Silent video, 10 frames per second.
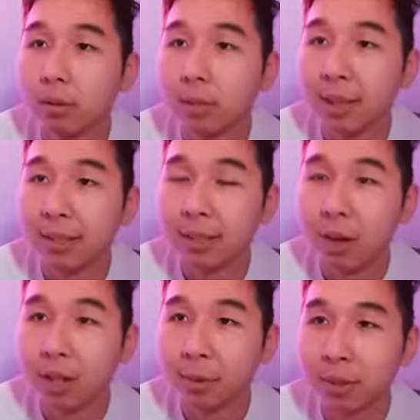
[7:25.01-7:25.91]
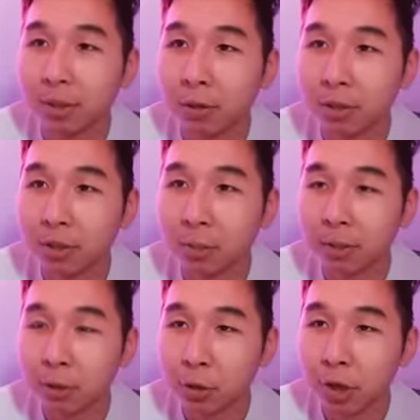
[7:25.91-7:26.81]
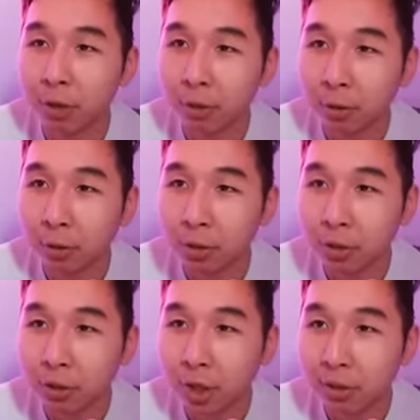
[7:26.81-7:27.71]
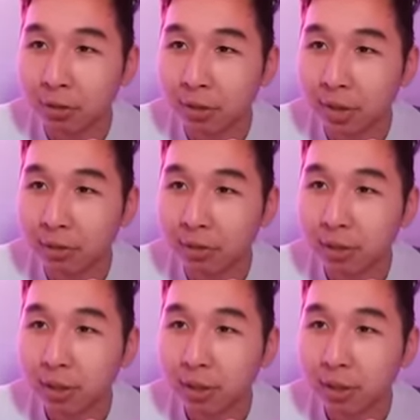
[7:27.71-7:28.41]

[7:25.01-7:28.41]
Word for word: See, that's the awesome of the Locust. You miss your shot, you can always adjust yourself.